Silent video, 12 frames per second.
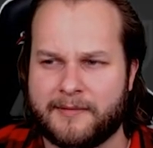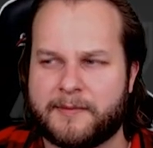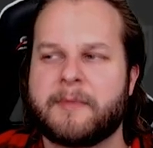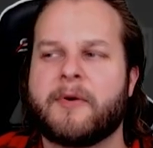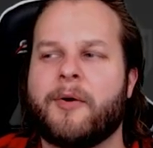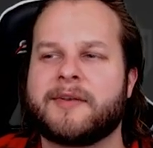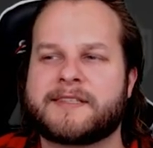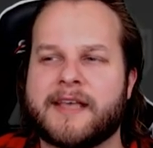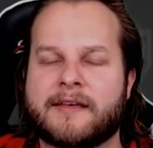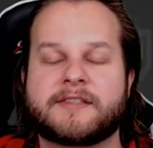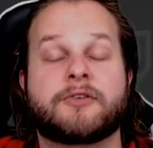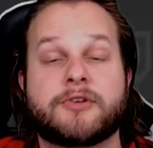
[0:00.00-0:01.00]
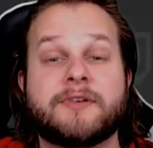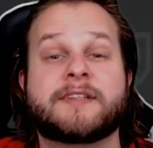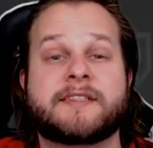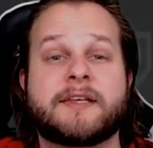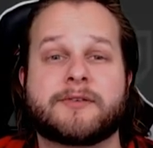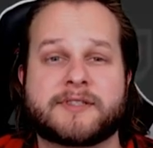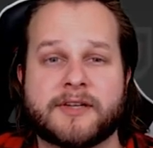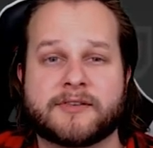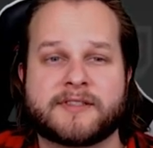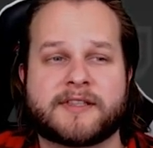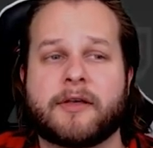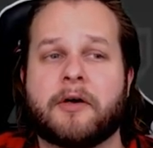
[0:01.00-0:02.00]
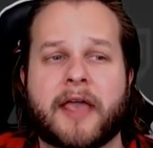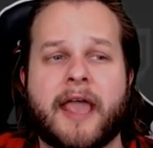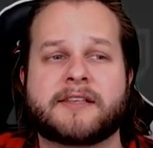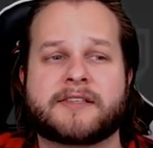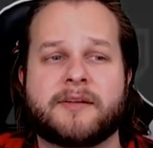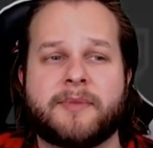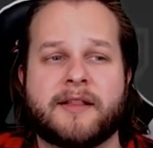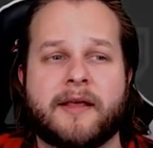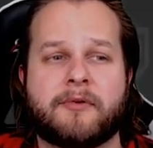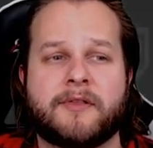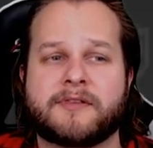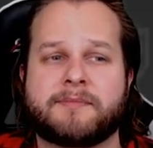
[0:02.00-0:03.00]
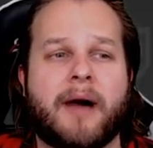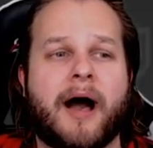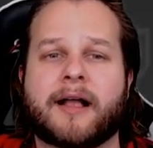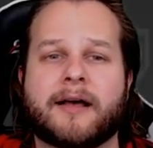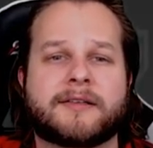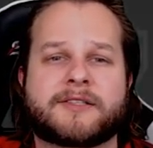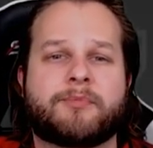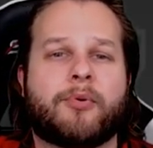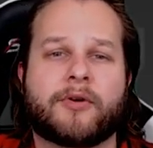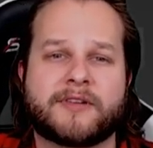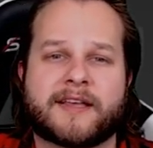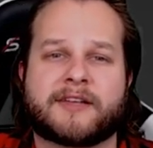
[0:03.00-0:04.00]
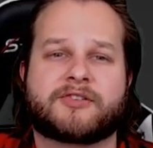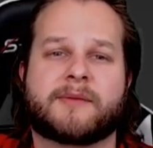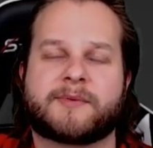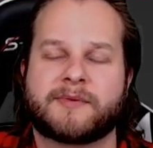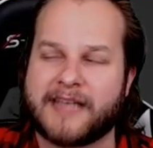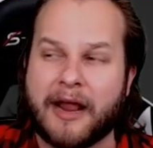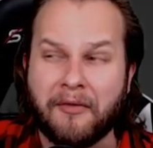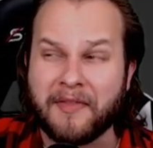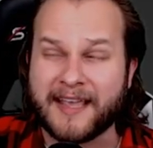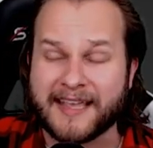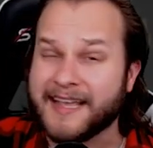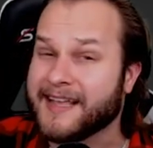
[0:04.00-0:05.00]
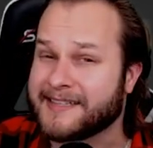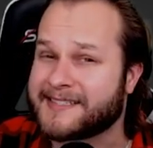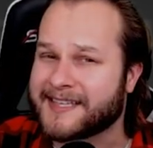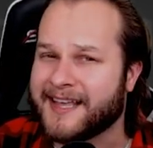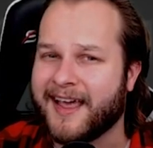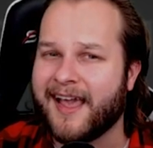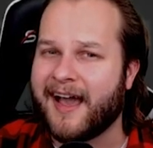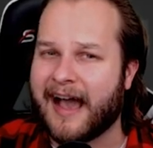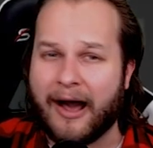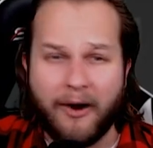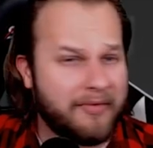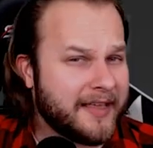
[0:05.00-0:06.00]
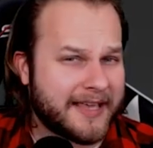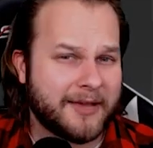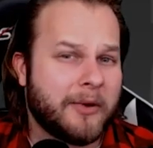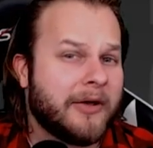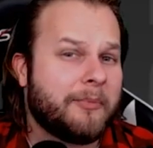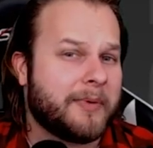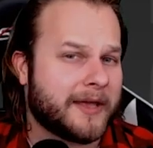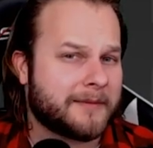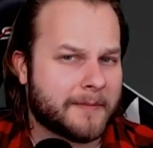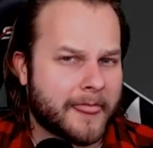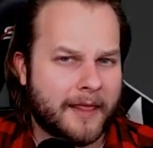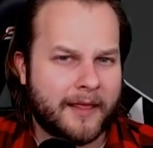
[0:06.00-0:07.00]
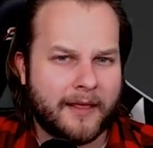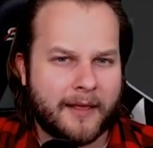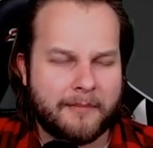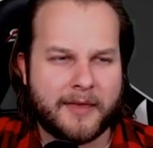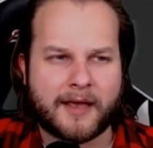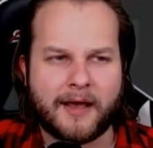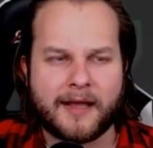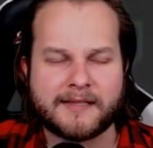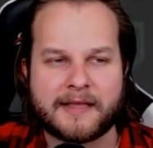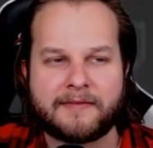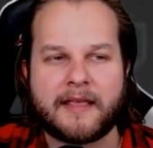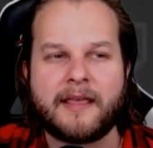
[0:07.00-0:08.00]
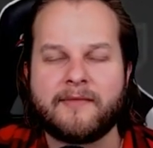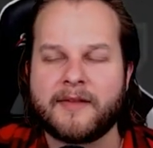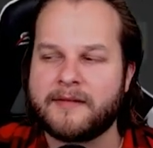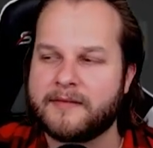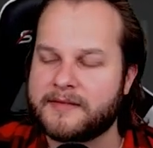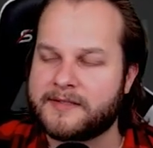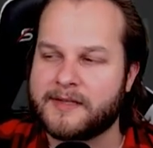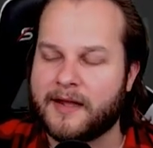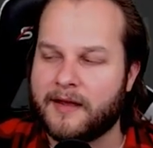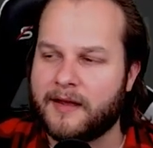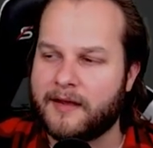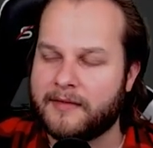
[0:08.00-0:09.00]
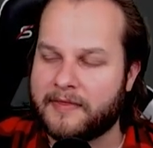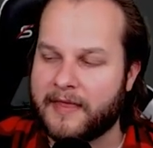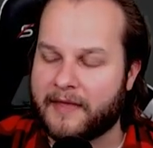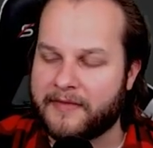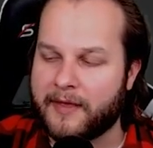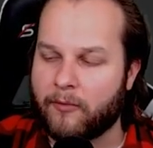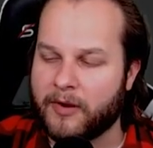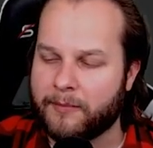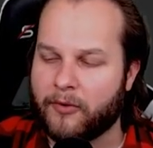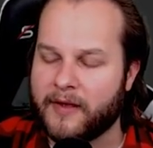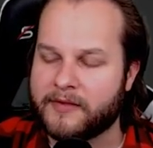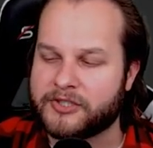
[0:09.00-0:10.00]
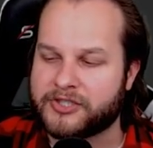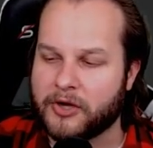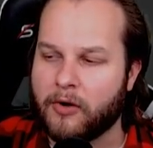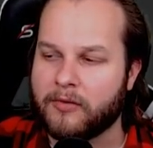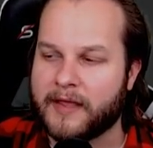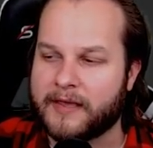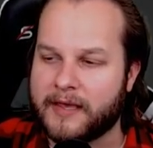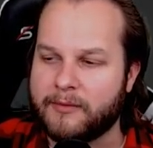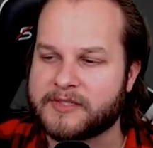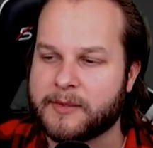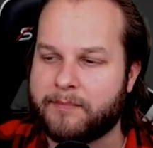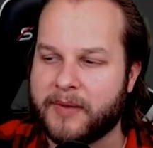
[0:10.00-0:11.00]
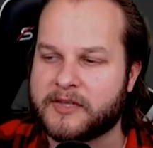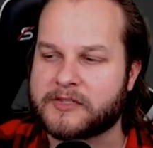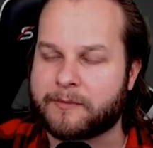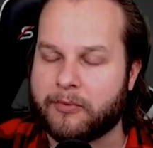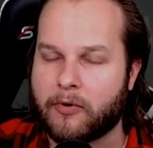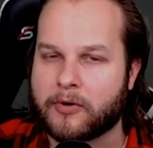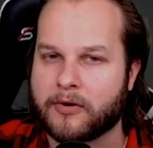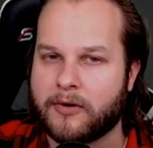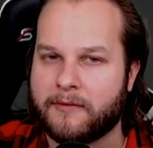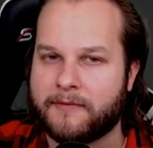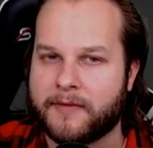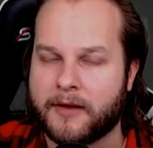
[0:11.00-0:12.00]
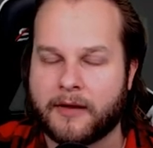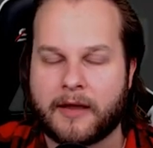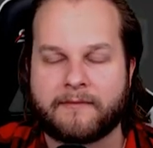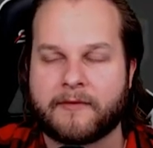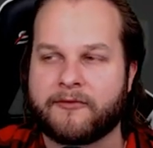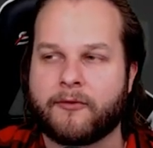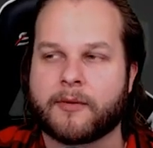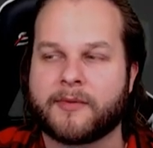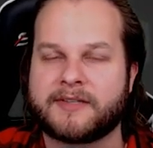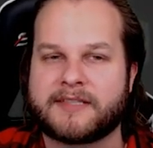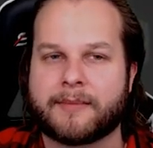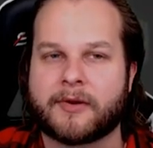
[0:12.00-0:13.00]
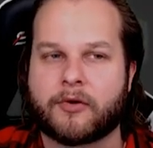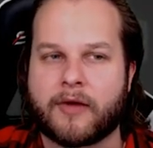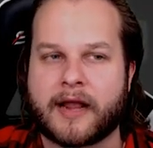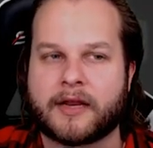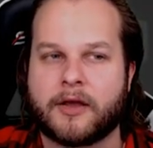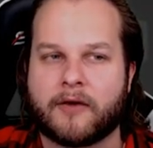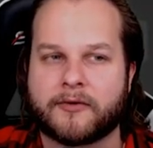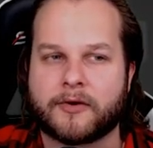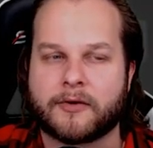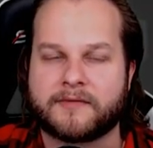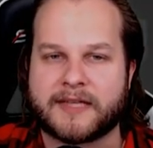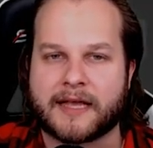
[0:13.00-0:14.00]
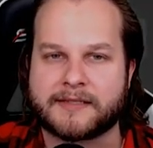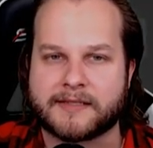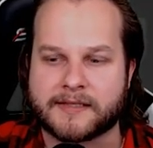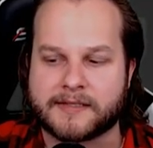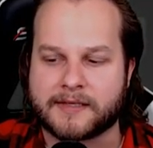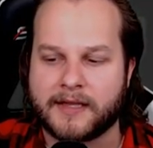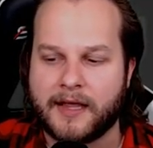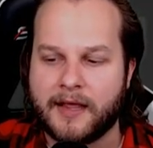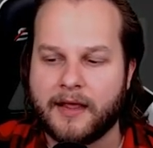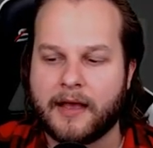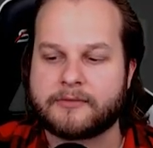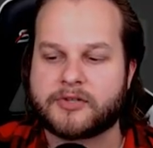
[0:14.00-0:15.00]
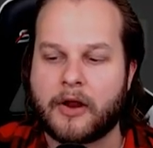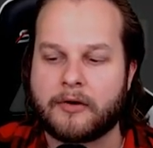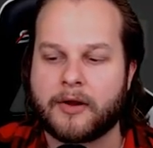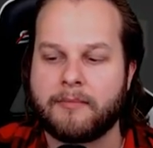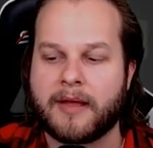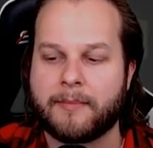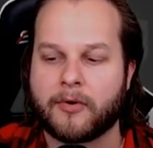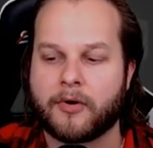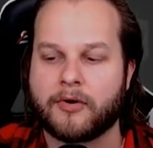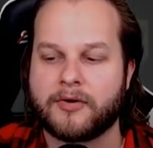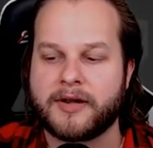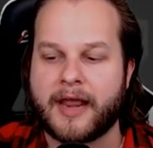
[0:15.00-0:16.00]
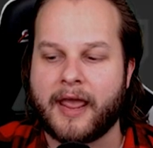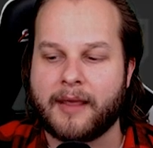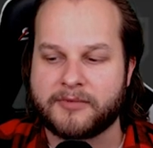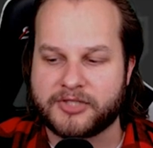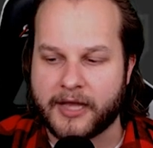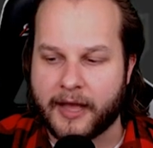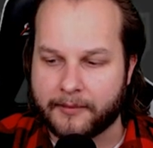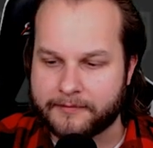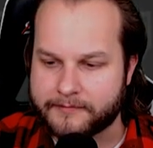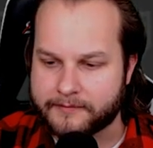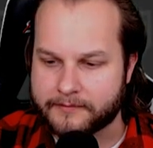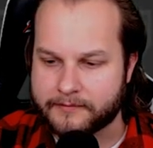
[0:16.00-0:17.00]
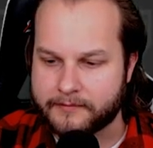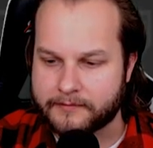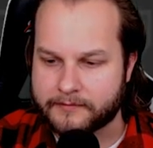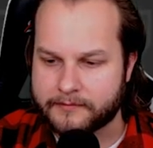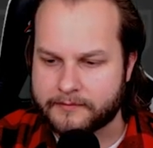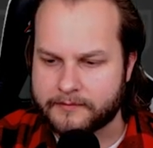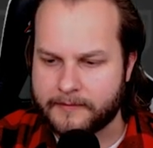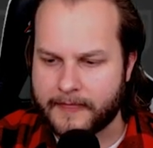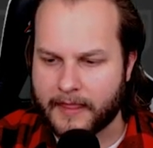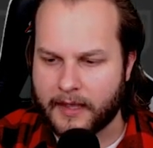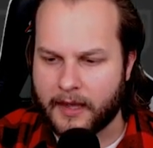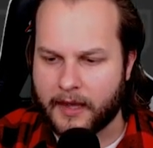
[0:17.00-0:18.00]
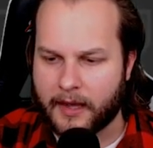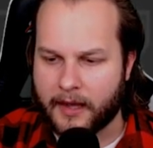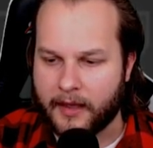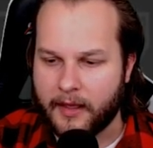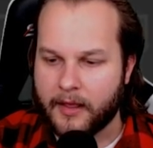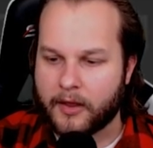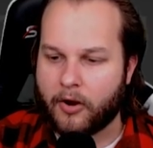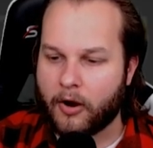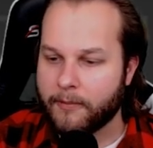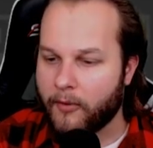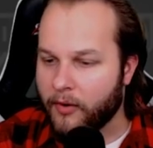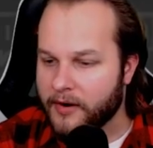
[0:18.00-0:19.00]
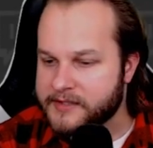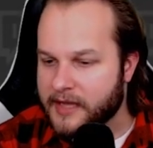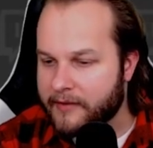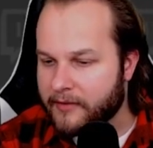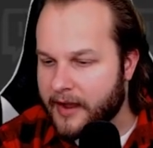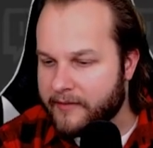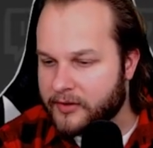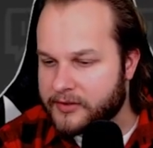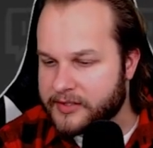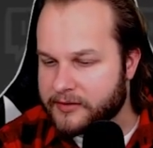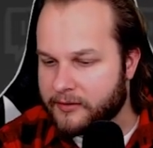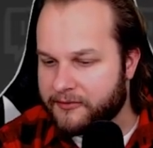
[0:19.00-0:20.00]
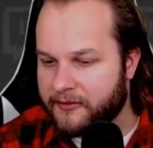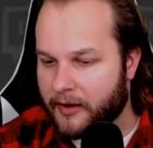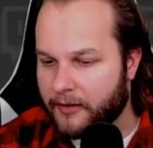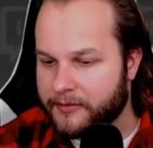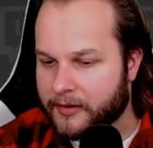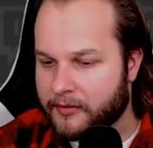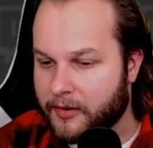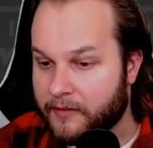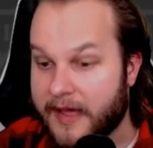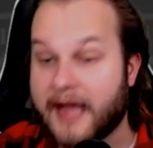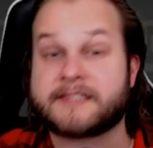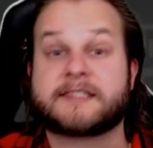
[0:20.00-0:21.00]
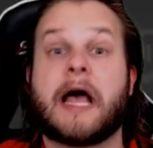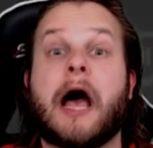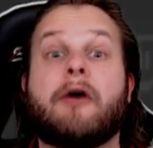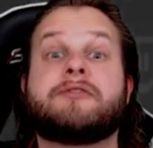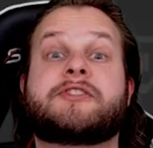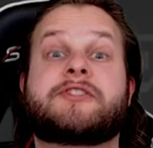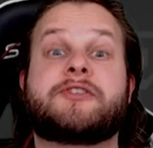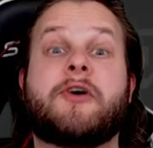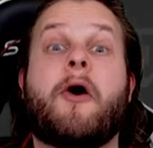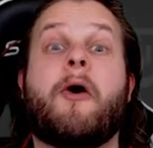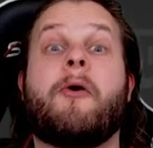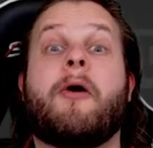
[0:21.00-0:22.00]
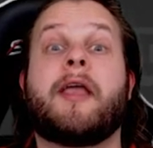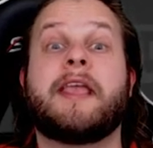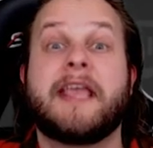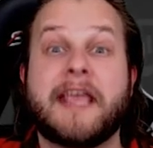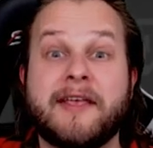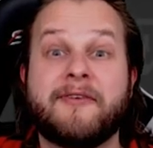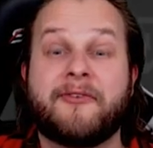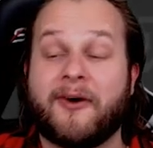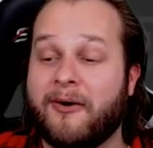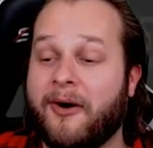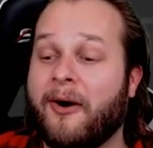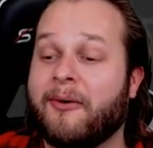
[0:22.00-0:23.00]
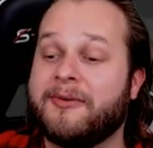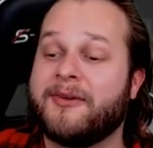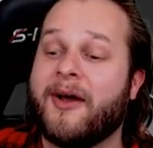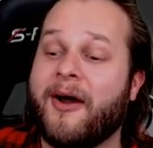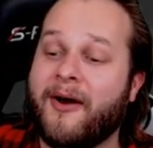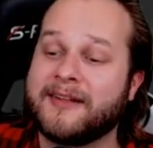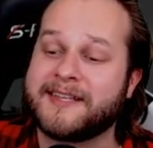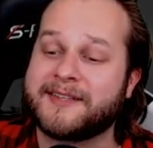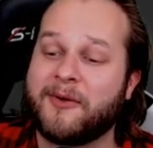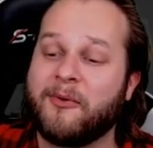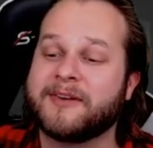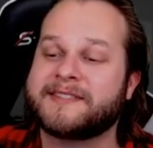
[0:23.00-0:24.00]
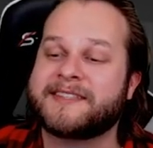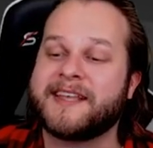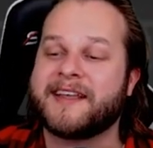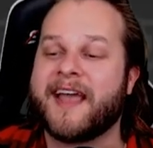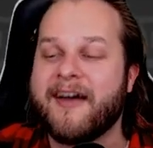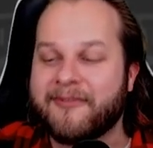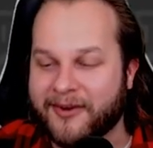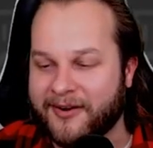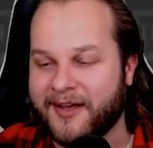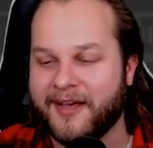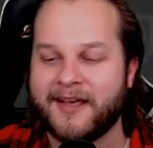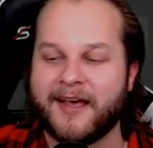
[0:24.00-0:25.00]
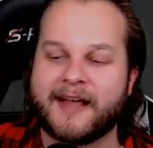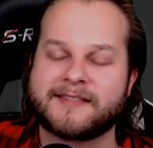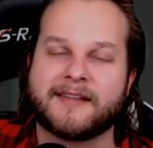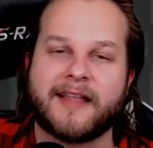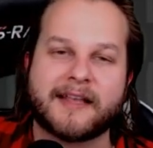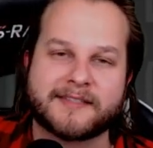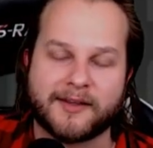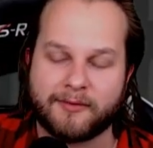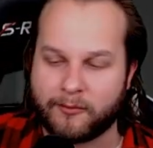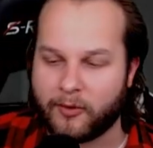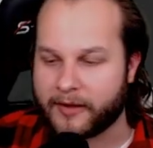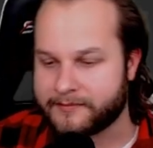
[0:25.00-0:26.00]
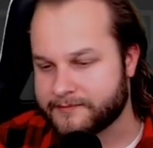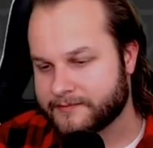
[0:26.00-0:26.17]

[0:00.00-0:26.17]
know, people always say because they're doing a sequel series and say, "Oh, Hank's going to be like one of those MAGA supporters, like a Trump supporter." I don't think he is. I don't think he will be because they even uh, I think at one point in the show, like he was a big supporter of the of the former Democrat governor of Texas. I'm trying to remember her name, chat. Uh, cardboards, ever have a tortilla fall on the grill? That sounds so evil. Oh no, it's like the worst thing ever. That's the last thing I would want.